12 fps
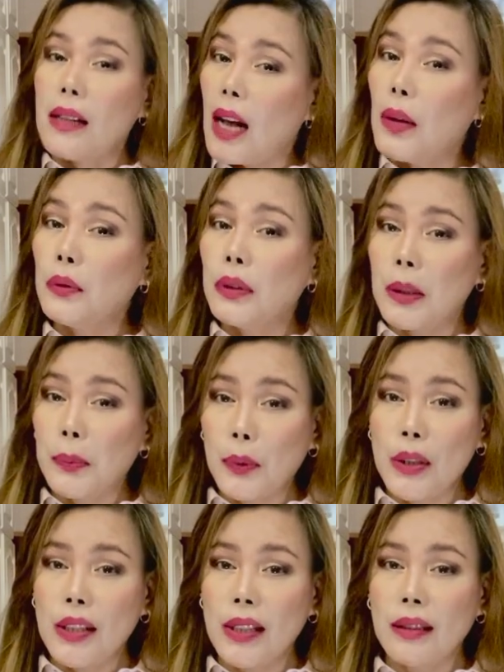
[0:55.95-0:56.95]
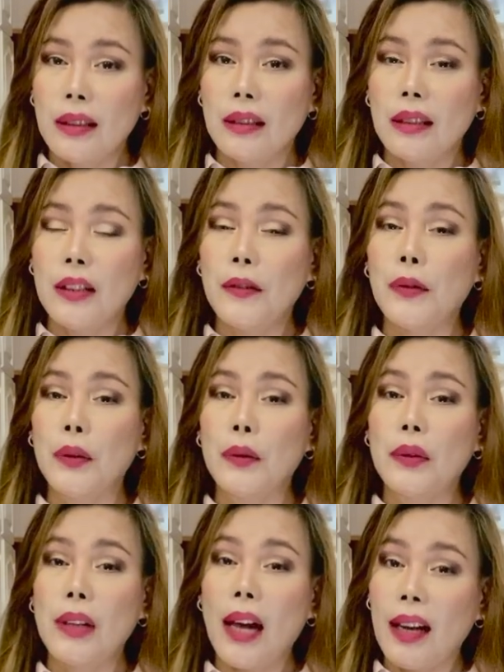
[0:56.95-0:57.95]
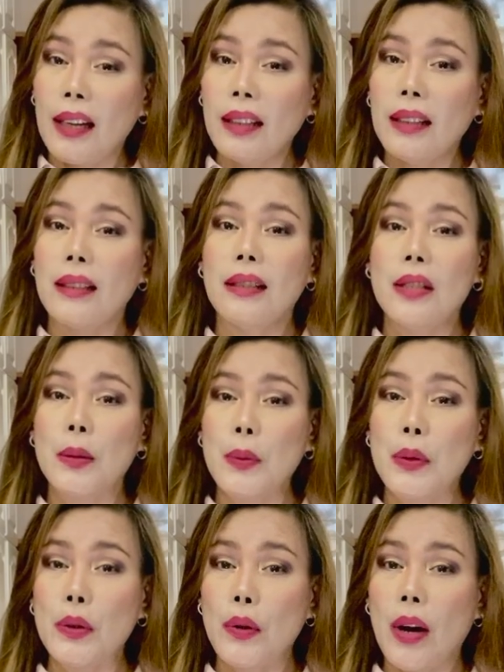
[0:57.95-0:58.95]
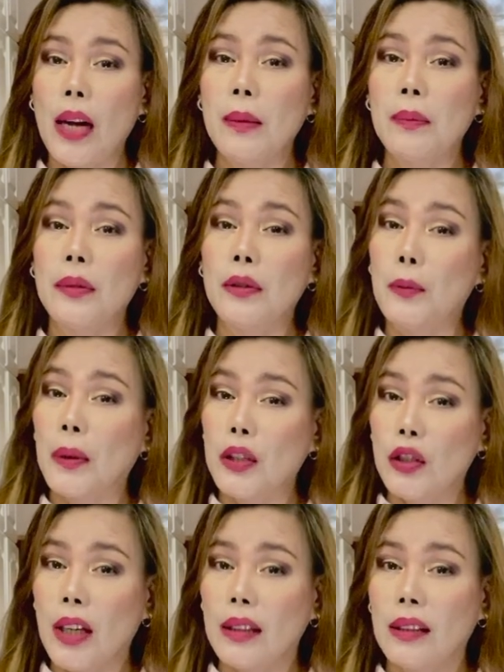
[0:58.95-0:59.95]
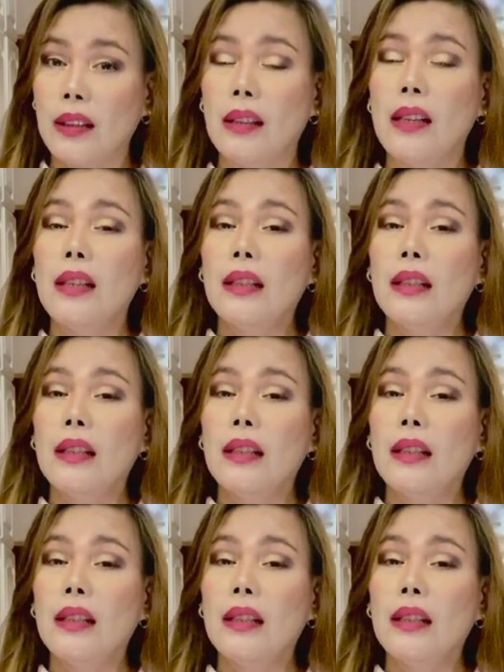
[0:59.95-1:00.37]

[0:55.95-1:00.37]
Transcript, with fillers: I would appreciate it if you like, subscribe to my channel,